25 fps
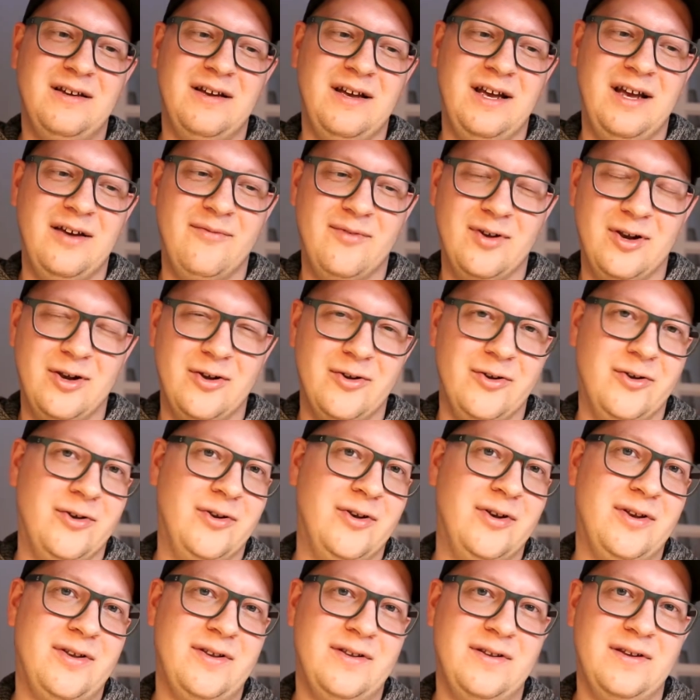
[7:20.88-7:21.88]
ever
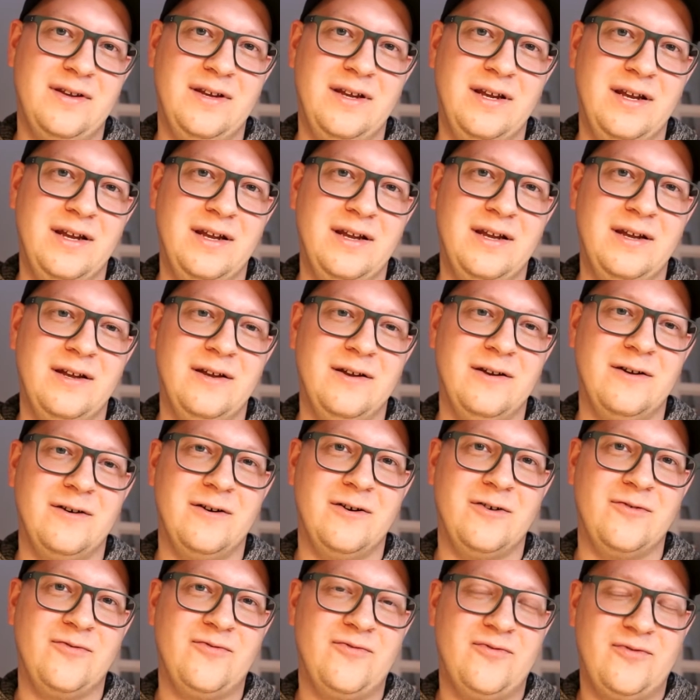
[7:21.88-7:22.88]
learned
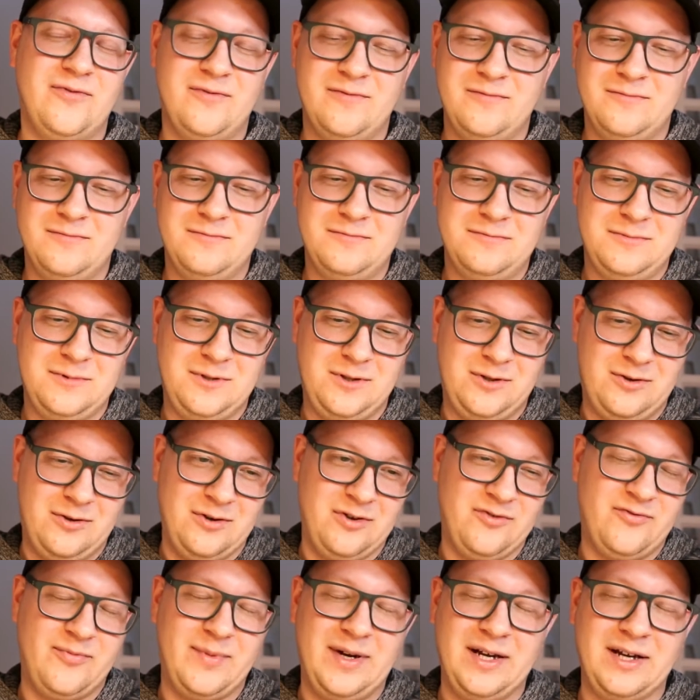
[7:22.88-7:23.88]
of
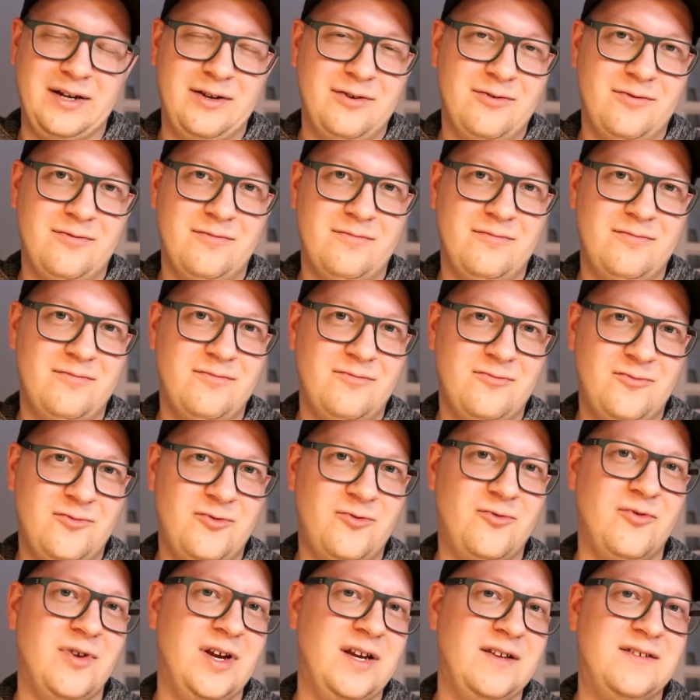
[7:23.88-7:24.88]
all of my
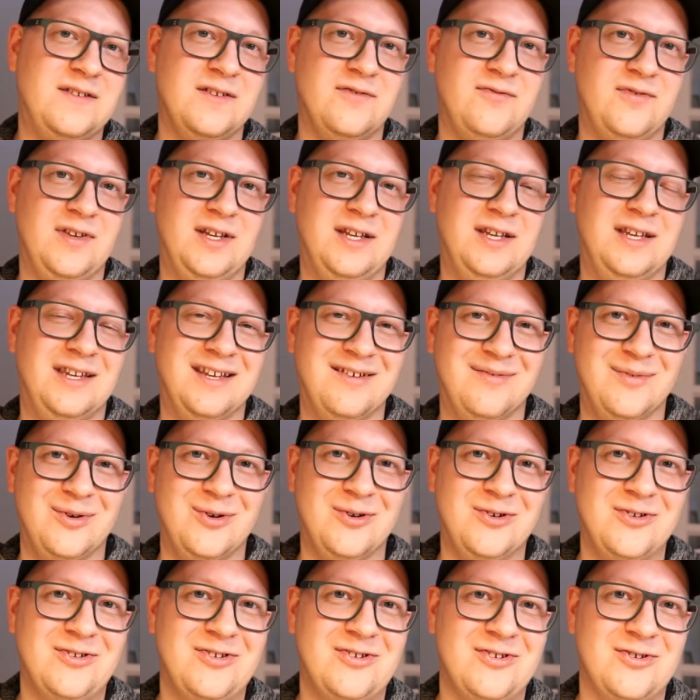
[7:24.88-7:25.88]
creative
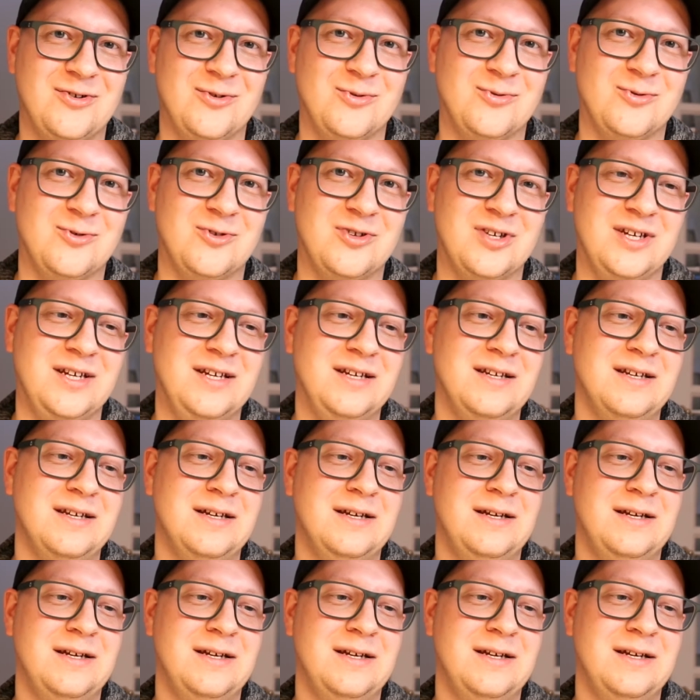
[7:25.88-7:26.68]
endeavors, so to say,